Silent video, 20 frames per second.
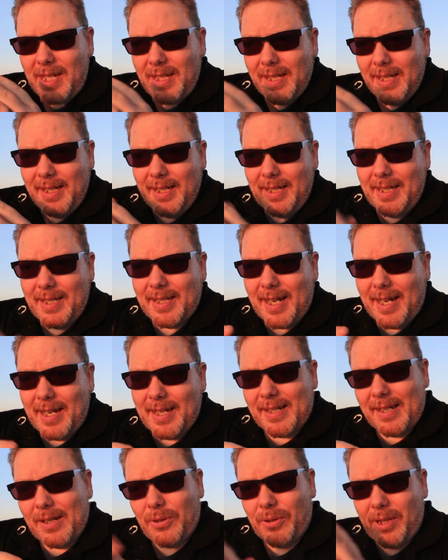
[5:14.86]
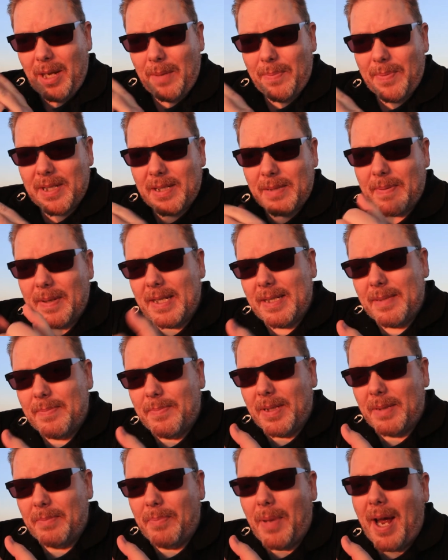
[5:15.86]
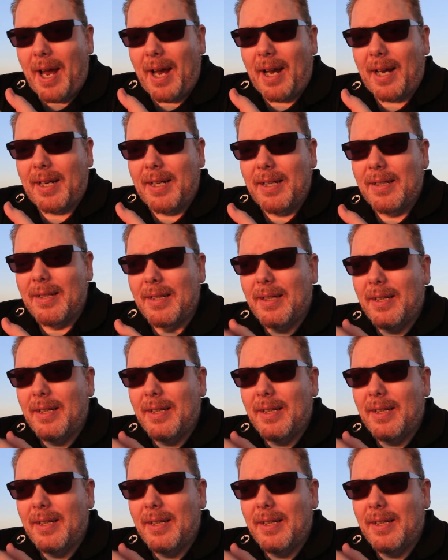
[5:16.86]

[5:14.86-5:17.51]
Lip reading: getting these guys not only up into space but back